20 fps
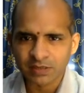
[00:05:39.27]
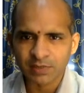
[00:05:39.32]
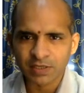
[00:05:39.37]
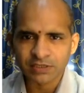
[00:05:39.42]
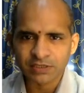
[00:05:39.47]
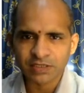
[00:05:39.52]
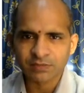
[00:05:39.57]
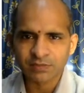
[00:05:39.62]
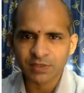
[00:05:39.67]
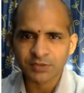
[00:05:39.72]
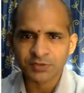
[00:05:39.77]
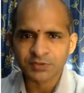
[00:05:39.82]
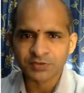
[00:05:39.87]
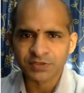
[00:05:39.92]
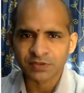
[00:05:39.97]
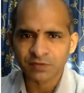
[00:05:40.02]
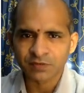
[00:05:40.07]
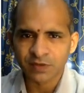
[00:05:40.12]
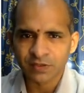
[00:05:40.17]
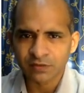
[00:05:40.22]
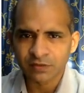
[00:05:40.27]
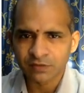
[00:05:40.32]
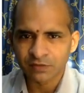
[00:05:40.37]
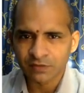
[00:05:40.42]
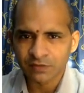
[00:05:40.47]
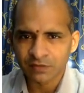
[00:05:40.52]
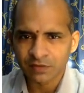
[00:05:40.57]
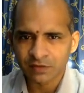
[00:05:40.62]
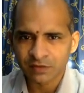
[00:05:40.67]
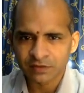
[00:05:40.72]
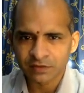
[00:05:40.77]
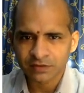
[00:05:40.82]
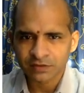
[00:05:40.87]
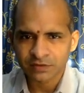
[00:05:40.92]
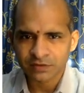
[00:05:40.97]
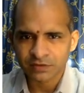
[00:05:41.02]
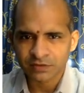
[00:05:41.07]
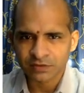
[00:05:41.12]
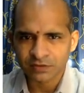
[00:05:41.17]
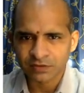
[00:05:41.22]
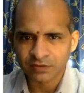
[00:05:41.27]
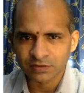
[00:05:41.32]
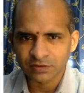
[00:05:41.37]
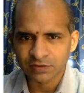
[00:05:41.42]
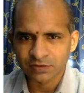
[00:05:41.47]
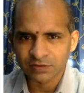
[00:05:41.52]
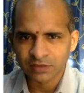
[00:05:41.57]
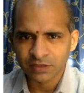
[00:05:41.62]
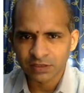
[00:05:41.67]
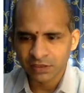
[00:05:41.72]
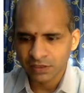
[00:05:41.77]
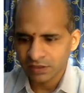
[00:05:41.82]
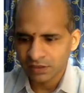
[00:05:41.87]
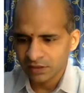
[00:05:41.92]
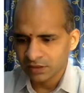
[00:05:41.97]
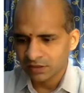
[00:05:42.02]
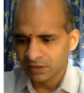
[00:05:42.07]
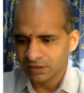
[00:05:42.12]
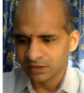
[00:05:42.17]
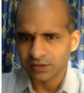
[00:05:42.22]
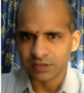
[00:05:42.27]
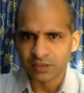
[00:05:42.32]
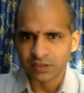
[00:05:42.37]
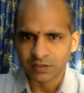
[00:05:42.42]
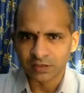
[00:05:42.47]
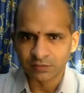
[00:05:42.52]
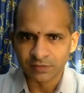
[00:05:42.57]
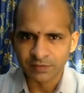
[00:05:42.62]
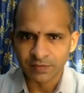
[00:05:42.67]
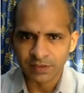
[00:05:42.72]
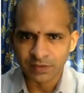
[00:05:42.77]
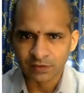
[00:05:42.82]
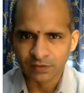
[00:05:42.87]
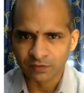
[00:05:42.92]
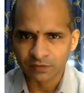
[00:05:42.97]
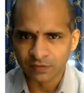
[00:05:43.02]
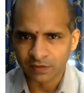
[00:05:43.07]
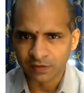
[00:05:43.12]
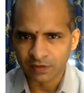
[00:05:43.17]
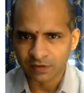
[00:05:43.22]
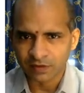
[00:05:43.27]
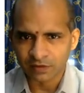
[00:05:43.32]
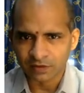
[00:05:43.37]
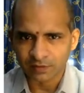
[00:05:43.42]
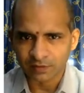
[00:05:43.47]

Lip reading: answer by using while loop. So here we will go for